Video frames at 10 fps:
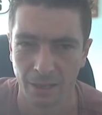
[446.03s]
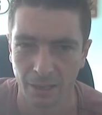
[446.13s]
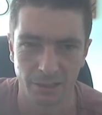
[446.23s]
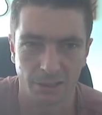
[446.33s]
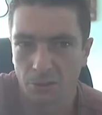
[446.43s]

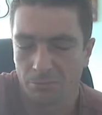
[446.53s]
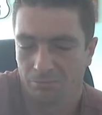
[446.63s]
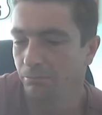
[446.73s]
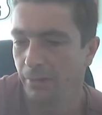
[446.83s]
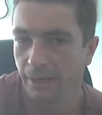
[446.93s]
So
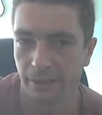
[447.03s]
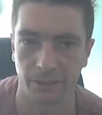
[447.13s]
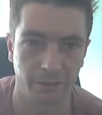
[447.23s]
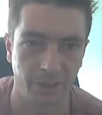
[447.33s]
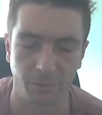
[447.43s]

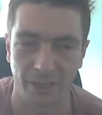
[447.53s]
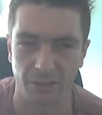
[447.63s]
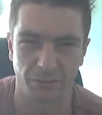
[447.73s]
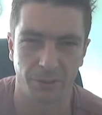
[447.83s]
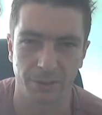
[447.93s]
Maiit, it pays
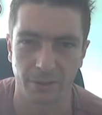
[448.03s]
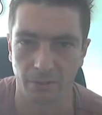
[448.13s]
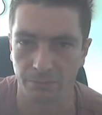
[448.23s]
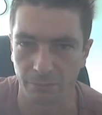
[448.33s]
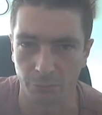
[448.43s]
for
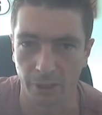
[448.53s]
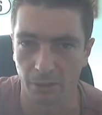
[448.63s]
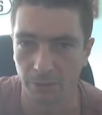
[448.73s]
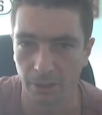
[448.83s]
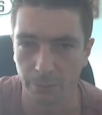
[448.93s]
itself really,
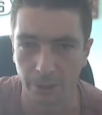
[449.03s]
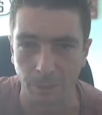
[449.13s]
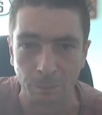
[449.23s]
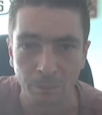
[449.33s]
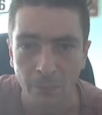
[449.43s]
really
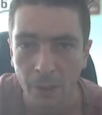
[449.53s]
well.